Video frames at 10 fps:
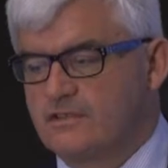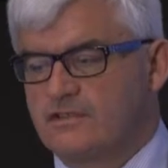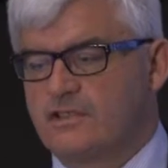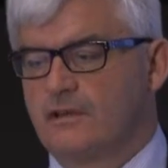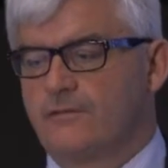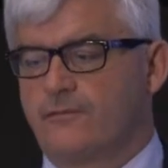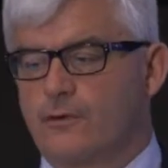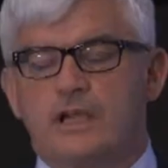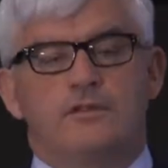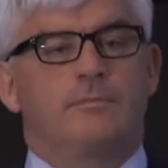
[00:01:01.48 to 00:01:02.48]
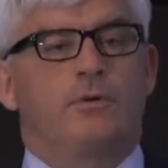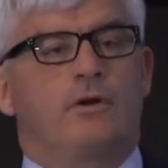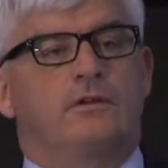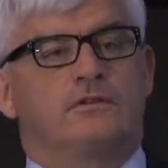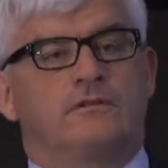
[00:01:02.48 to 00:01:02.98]
is still free at the
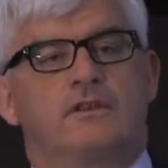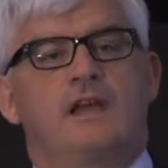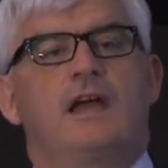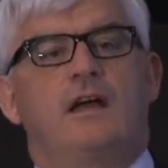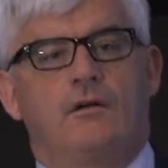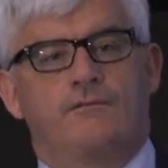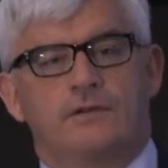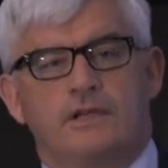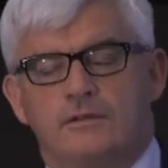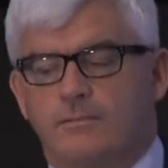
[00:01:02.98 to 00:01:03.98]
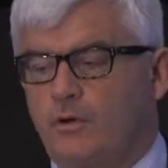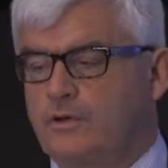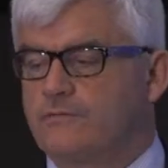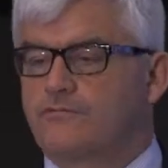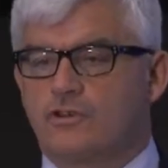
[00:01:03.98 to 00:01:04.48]
point of care or free at the
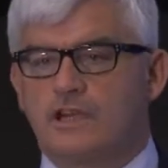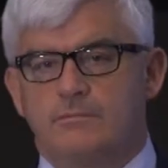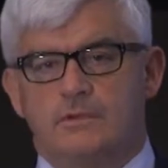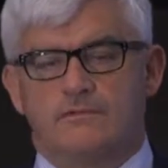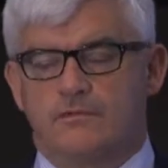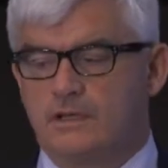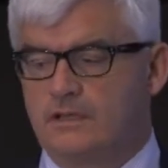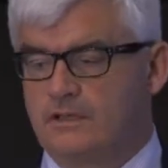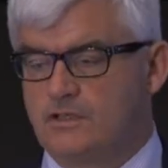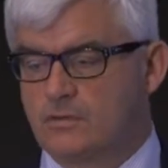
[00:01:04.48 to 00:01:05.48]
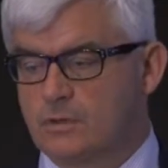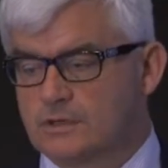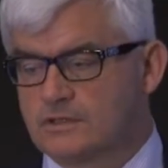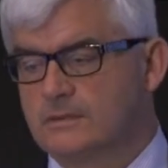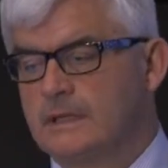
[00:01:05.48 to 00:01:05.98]
point of treatment for
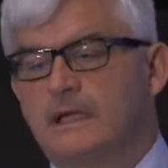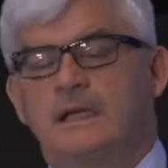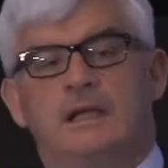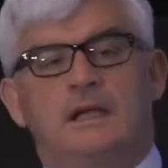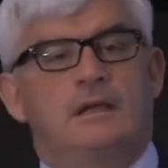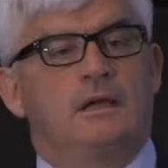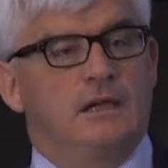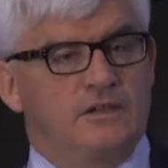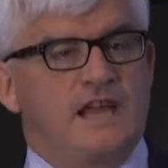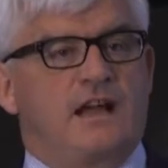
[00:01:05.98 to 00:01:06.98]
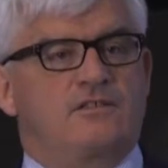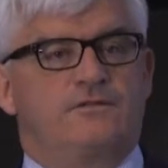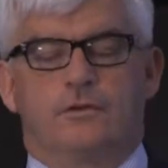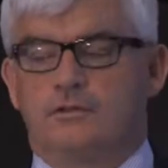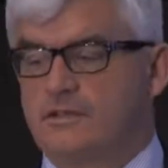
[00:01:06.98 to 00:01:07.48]
individuals, a
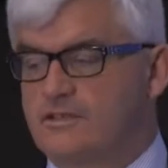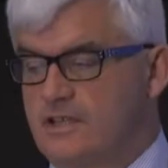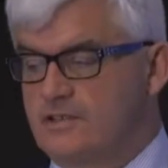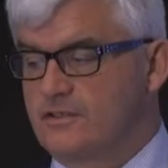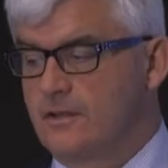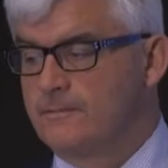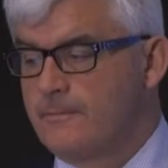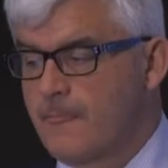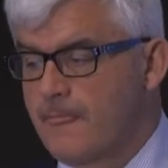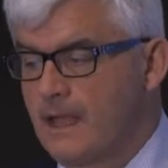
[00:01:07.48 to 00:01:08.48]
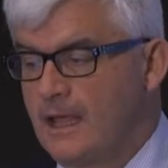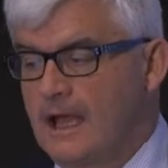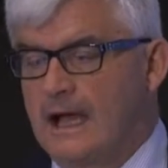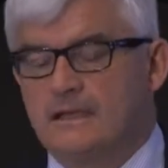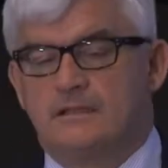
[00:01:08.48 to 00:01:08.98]
tax-funded system,
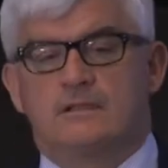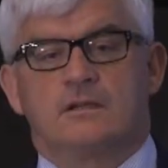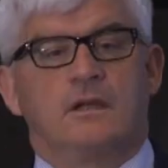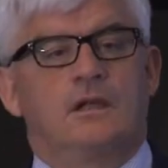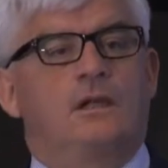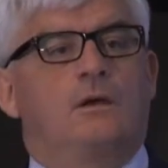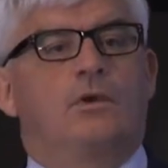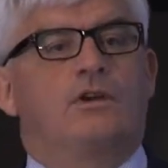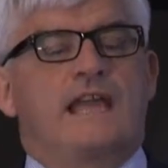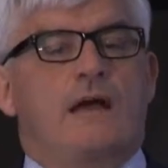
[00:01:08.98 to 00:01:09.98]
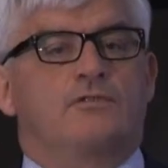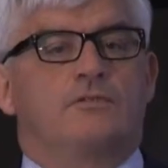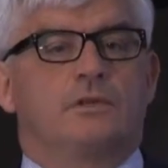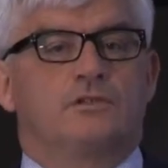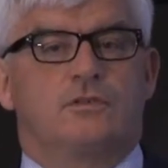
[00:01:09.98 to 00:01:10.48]
and we're
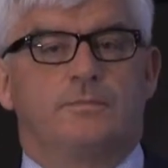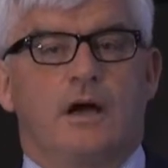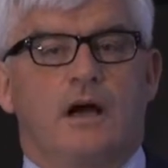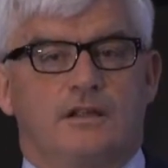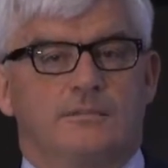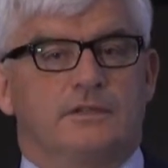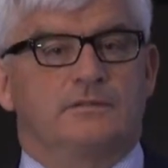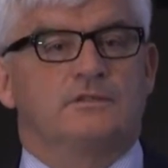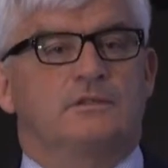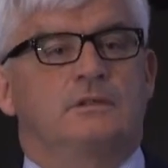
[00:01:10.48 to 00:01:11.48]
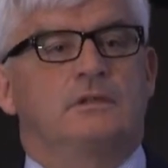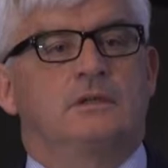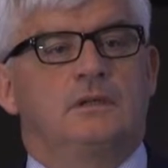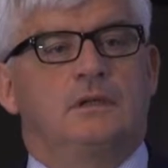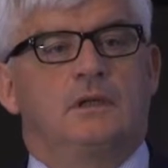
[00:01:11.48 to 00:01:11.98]
accountable to Parliament.
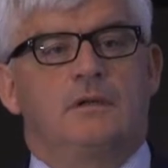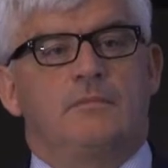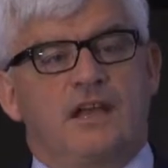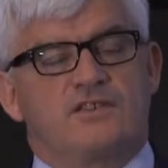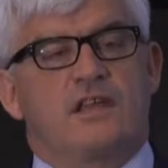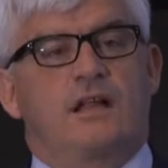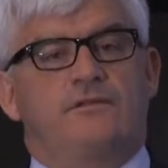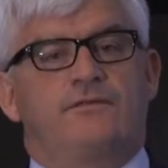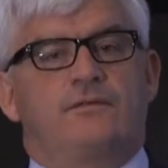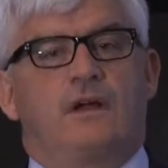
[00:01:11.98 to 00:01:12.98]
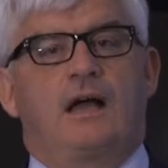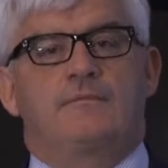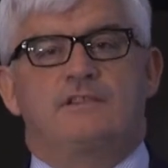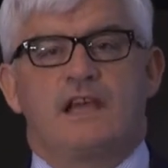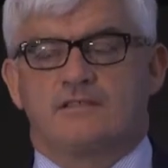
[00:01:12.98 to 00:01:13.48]
And myself,
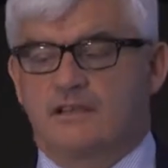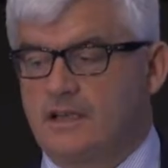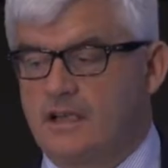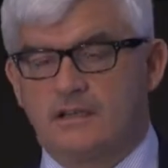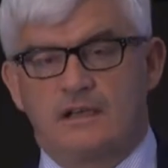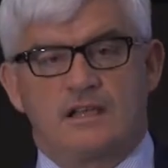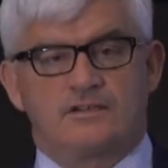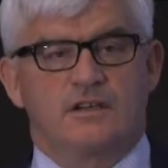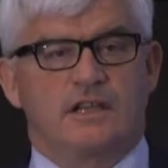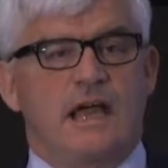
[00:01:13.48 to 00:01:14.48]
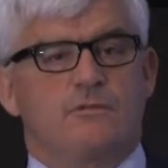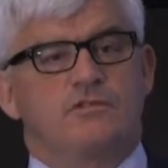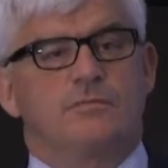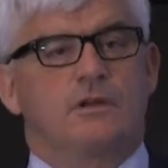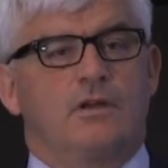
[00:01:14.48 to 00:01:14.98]
I'm designated as an
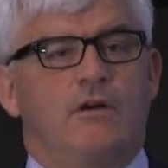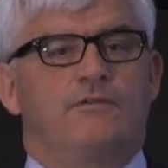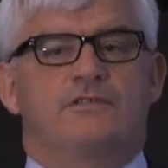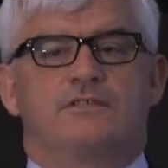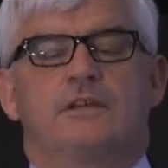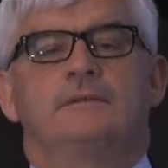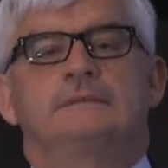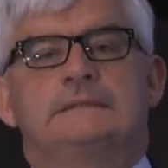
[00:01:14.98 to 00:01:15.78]
accountable officer,